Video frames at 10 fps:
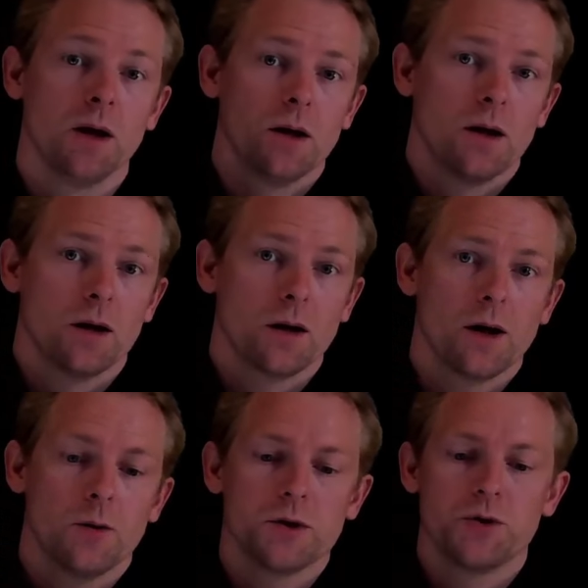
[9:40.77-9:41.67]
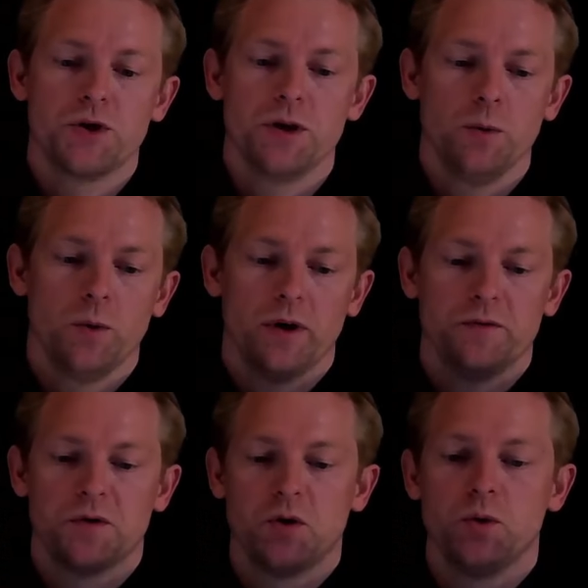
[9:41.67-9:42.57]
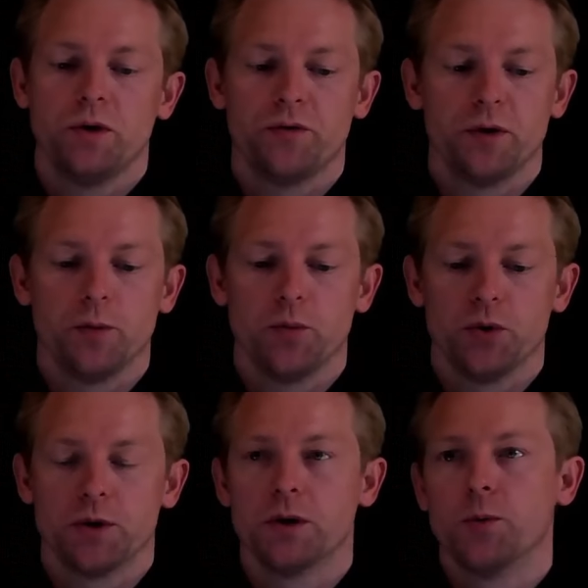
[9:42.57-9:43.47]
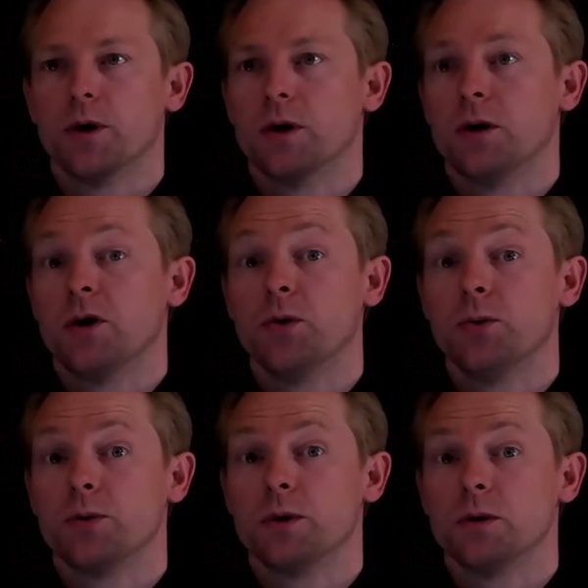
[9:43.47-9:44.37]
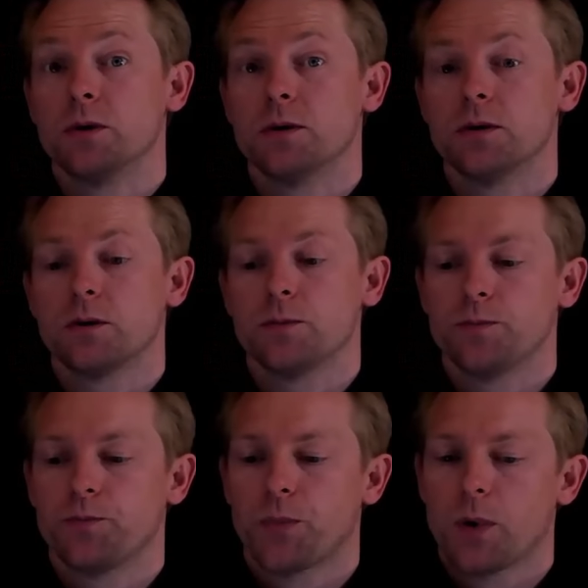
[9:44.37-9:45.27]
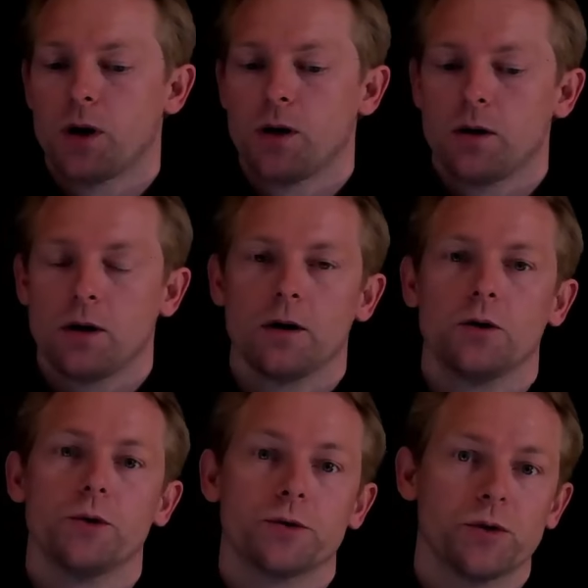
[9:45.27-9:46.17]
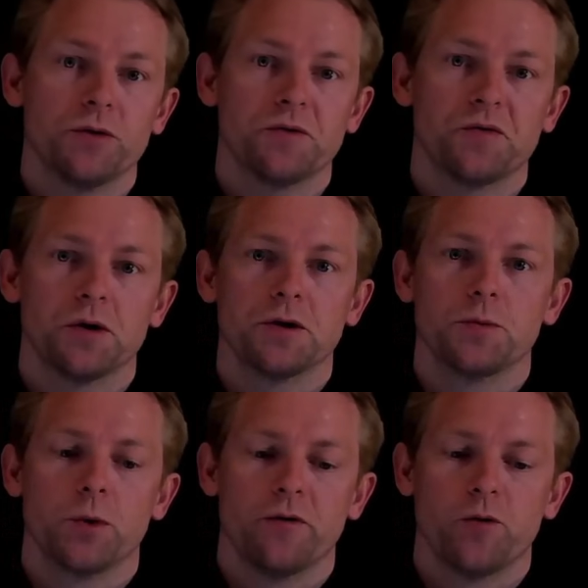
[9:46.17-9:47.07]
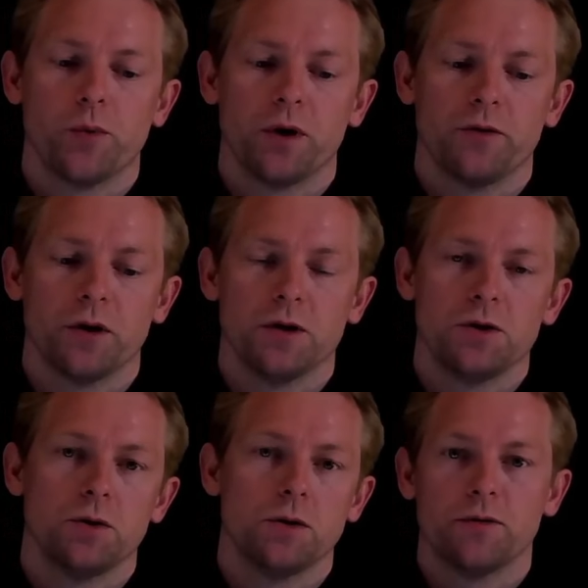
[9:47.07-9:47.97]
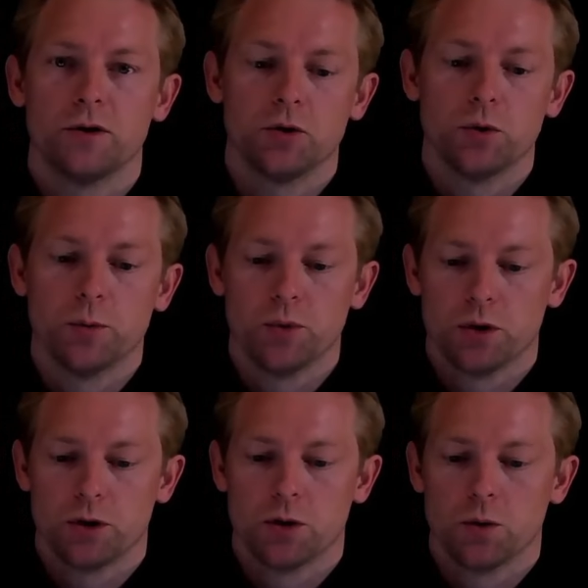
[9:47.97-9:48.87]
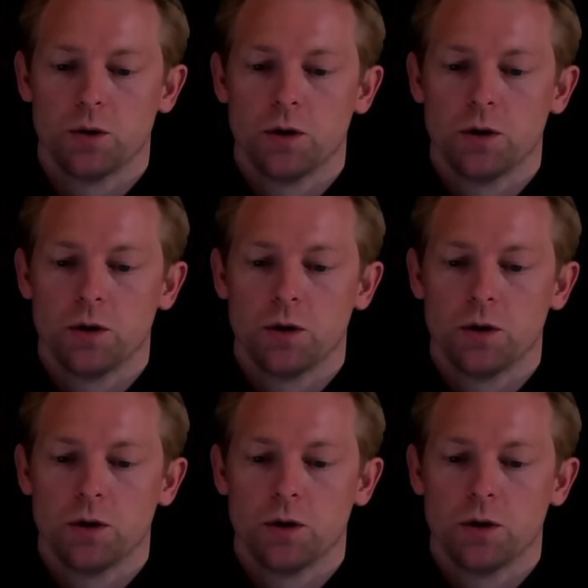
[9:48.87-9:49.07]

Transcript: And now as you see, we have two different inputs that we can use in the system. And doing a transfer function, we have a bit of an issue having two inputs. So